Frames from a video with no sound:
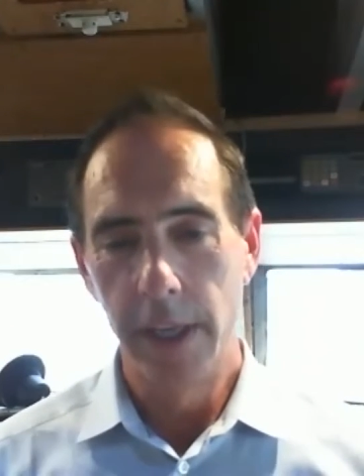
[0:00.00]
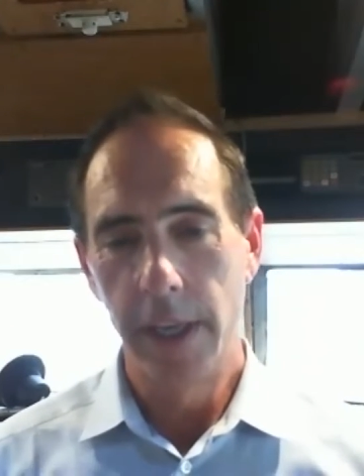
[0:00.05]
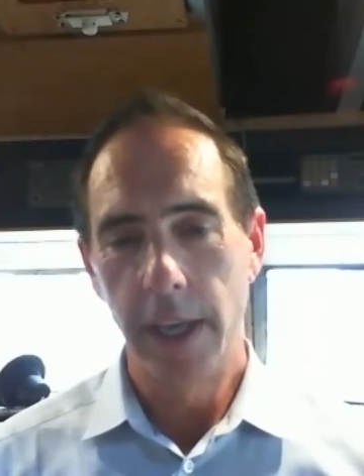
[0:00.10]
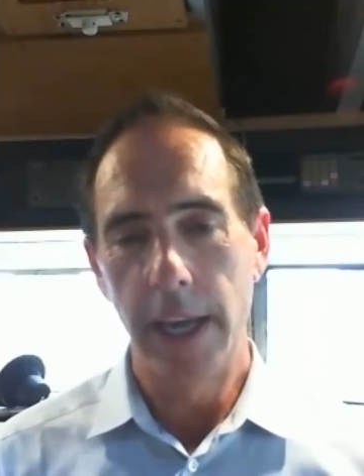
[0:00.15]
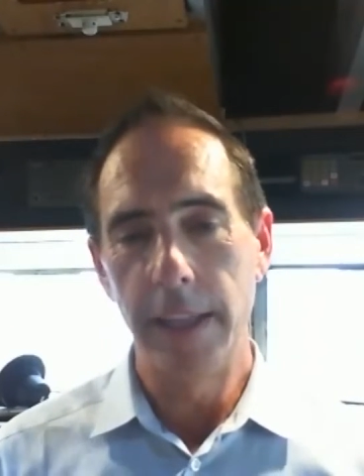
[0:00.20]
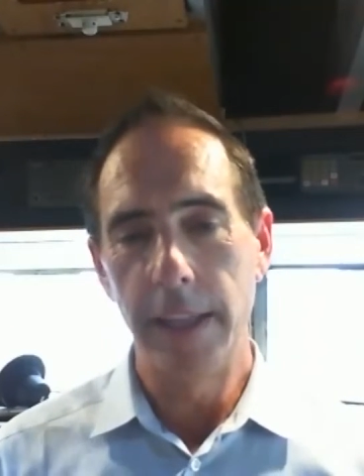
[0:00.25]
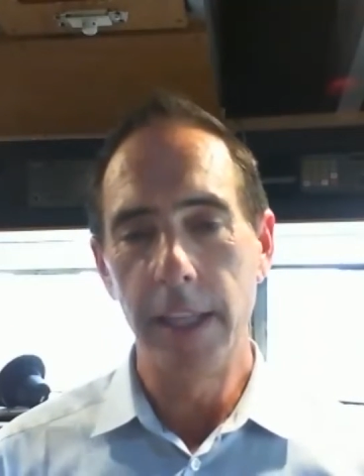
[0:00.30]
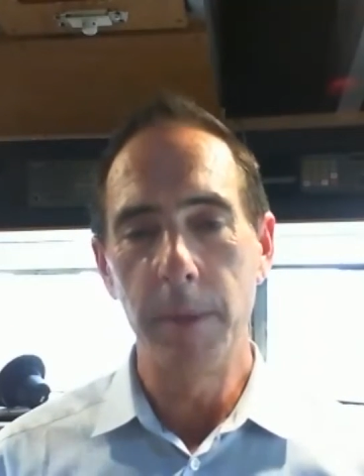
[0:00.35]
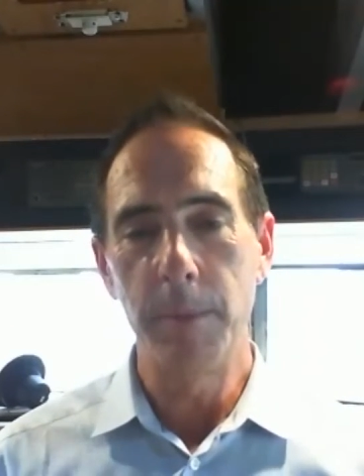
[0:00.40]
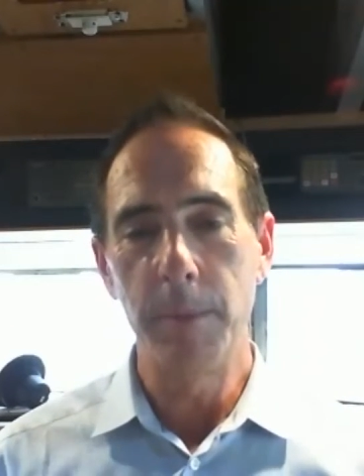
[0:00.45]

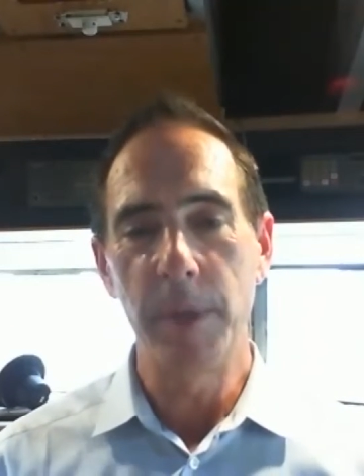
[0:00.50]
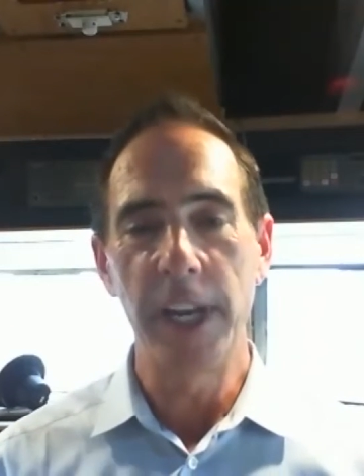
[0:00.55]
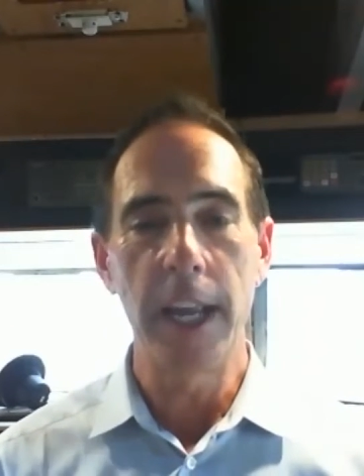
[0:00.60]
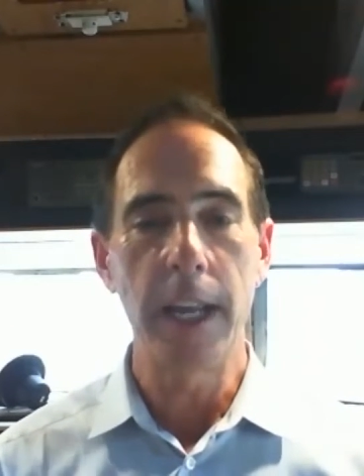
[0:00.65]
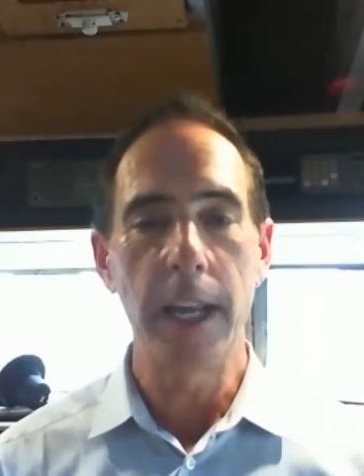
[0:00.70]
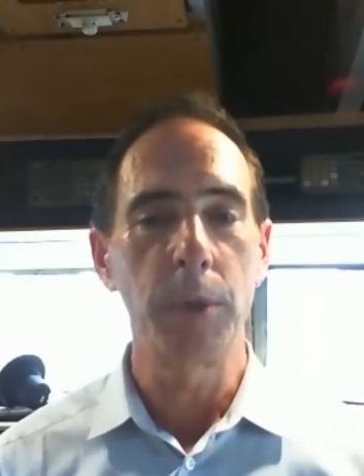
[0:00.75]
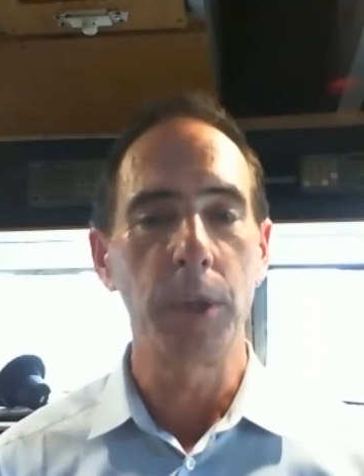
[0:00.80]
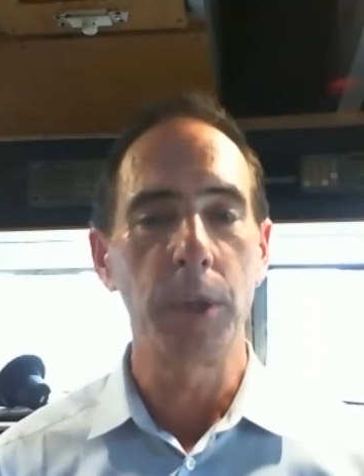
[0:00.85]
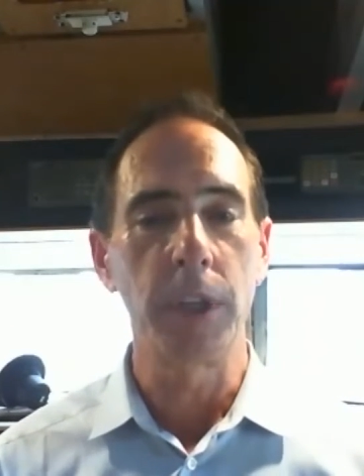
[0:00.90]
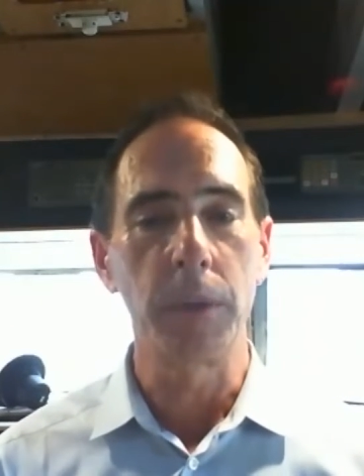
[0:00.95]
and then been
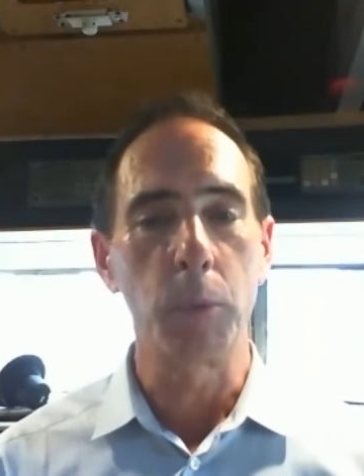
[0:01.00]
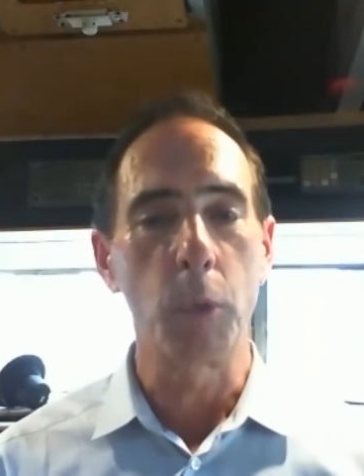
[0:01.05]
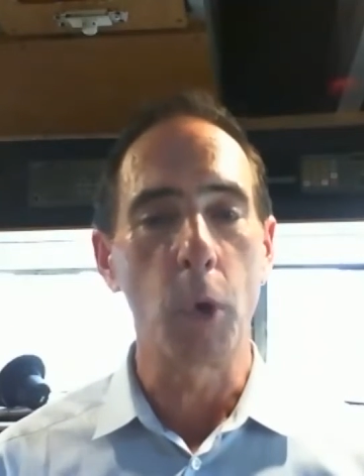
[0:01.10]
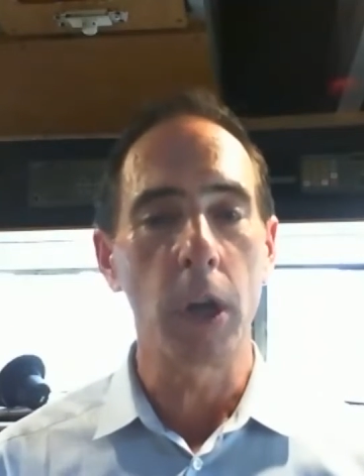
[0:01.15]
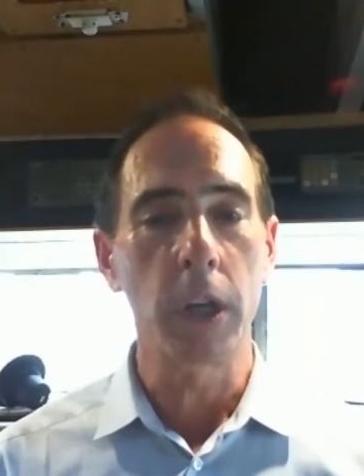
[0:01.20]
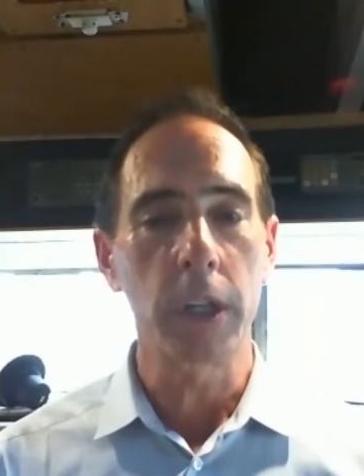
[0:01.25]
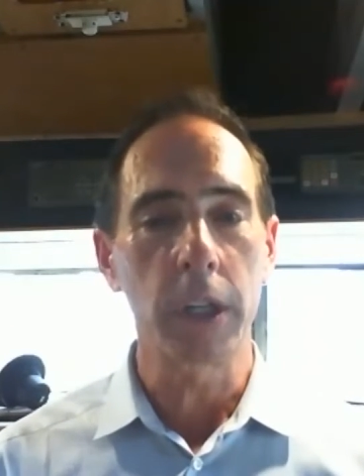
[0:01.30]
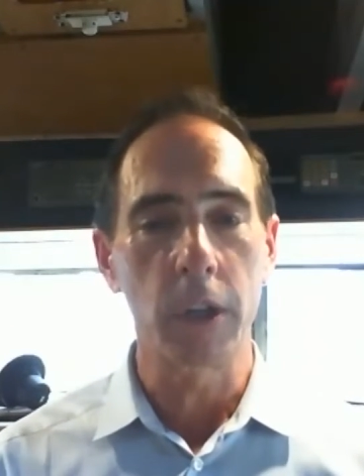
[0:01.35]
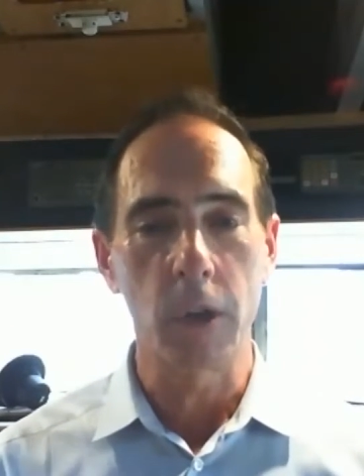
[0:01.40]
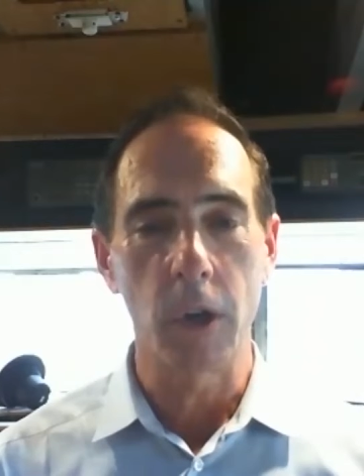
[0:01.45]
able to
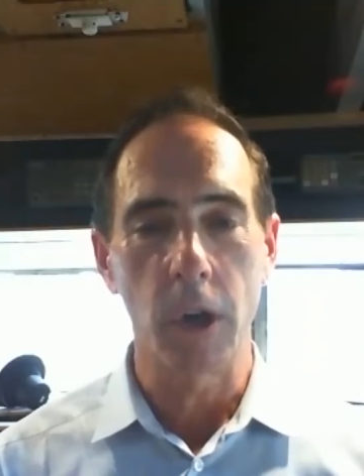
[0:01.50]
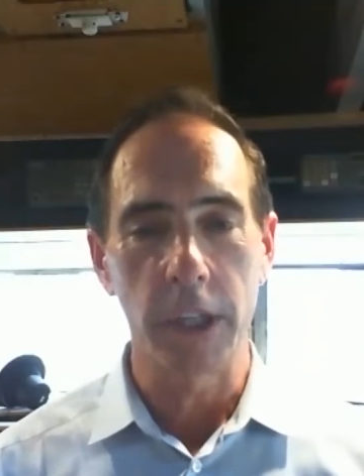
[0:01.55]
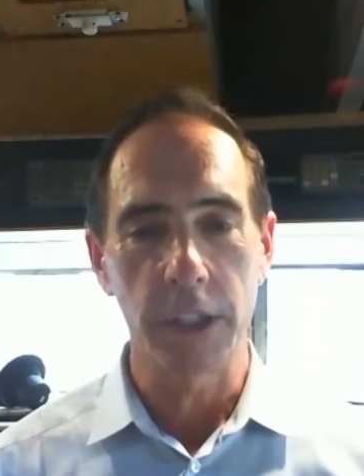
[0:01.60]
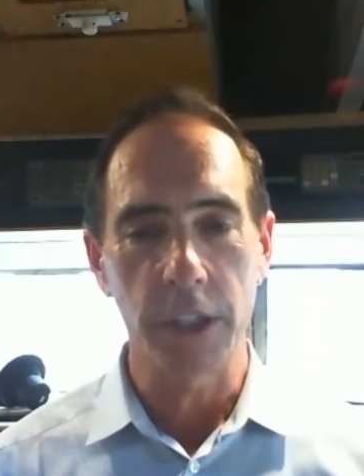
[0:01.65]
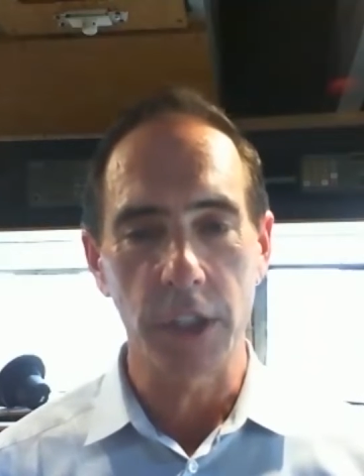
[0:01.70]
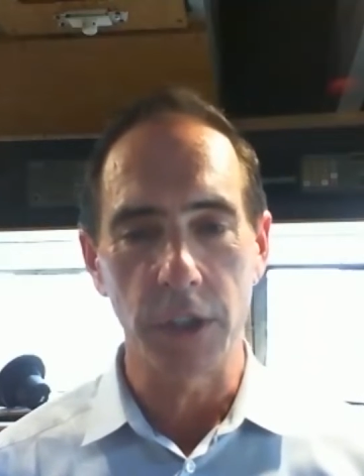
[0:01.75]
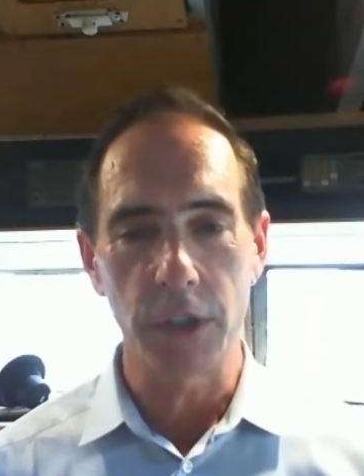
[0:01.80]
walk across